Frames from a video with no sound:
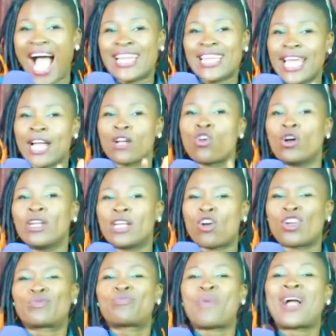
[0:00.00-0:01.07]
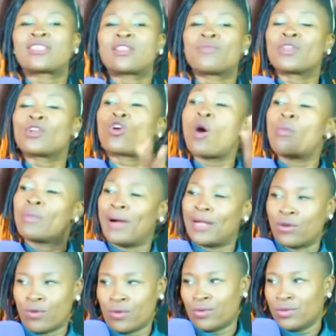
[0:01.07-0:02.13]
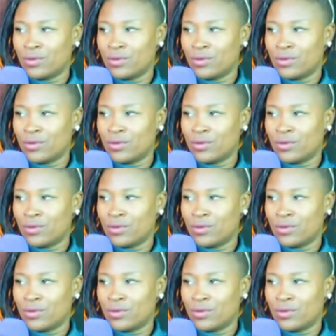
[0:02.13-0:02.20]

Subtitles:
And they go Lagos pack something come Ibadan.